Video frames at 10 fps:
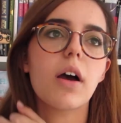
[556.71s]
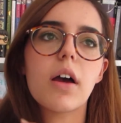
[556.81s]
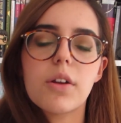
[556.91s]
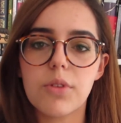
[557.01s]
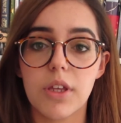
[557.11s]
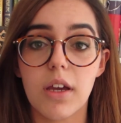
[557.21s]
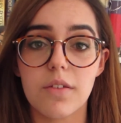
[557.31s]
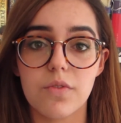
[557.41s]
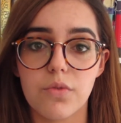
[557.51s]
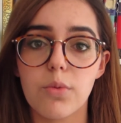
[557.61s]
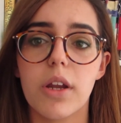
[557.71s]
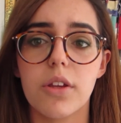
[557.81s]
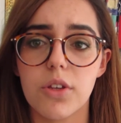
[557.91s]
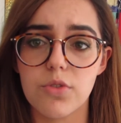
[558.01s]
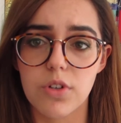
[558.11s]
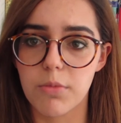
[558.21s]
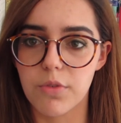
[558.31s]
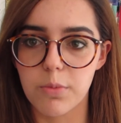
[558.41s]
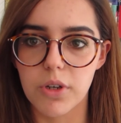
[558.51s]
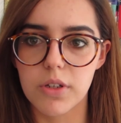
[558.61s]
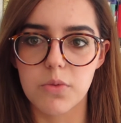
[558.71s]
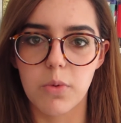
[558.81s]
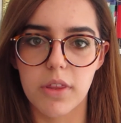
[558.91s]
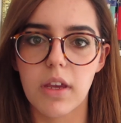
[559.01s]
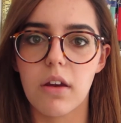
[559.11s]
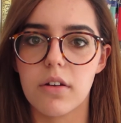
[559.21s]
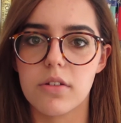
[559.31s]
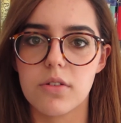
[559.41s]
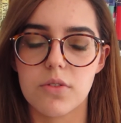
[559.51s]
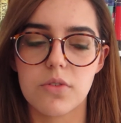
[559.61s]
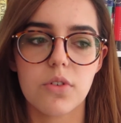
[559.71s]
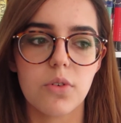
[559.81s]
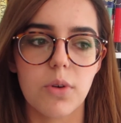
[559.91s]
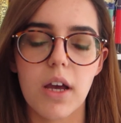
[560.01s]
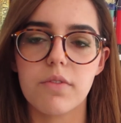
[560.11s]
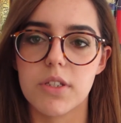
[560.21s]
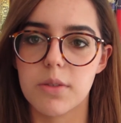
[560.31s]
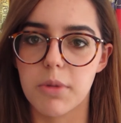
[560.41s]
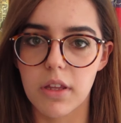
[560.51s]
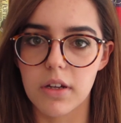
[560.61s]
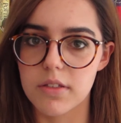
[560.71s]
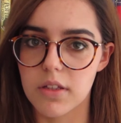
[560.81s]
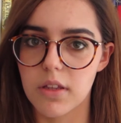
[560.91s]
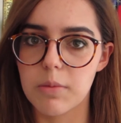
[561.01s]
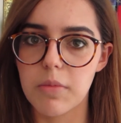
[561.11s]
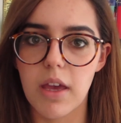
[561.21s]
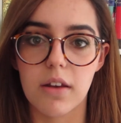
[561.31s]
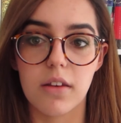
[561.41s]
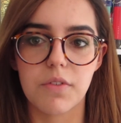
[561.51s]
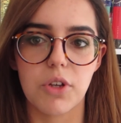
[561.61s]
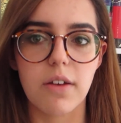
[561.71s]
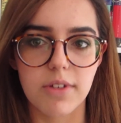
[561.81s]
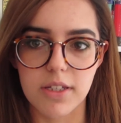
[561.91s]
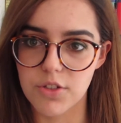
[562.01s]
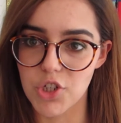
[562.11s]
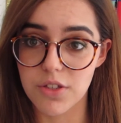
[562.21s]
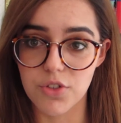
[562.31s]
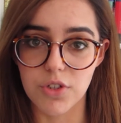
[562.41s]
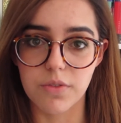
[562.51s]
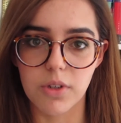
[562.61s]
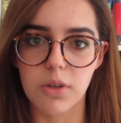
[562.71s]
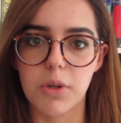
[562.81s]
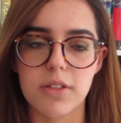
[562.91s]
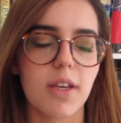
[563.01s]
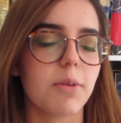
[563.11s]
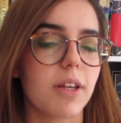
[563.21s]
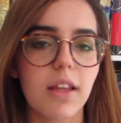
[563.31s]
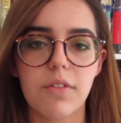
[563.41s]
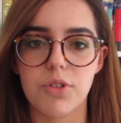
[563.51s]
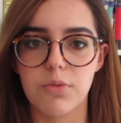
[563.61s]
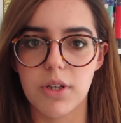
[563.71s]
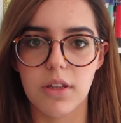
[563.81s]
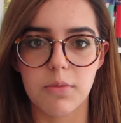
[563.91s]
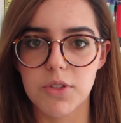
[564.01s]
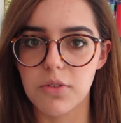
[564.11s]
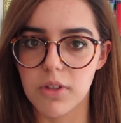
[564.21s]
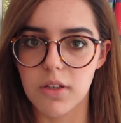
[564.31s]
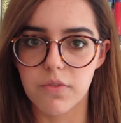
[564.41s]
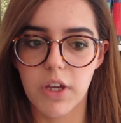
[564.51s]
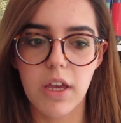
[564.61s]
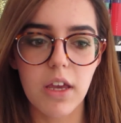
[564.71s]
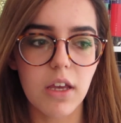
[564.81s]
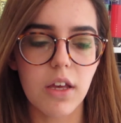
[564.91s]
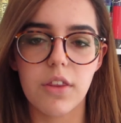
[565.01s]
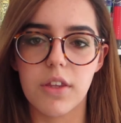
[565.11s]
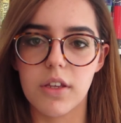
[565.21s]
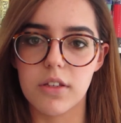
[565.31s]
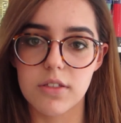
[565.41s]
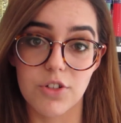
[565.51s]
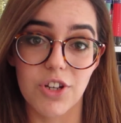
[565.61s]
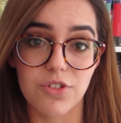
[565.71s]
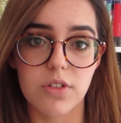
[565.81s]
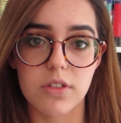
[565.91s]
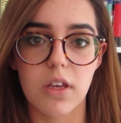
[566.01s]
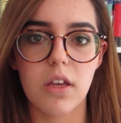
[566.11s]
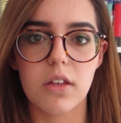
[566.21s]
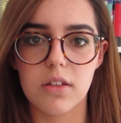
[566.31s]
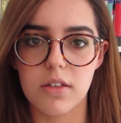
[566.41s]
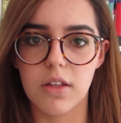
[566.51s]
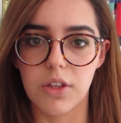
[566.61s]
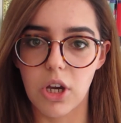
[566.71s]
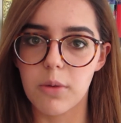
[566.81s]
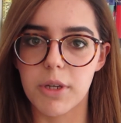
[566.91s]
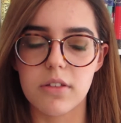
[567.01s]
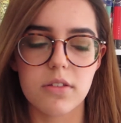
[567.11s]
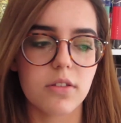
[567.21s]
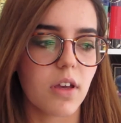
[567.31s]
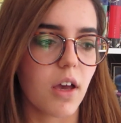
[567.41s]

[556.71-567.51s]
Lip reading: I don't think I've read a huge number of books with characters who have disabilities in them, and if you have any suggestions of good ones, I would love to read them, so leave the suggestions in the comments.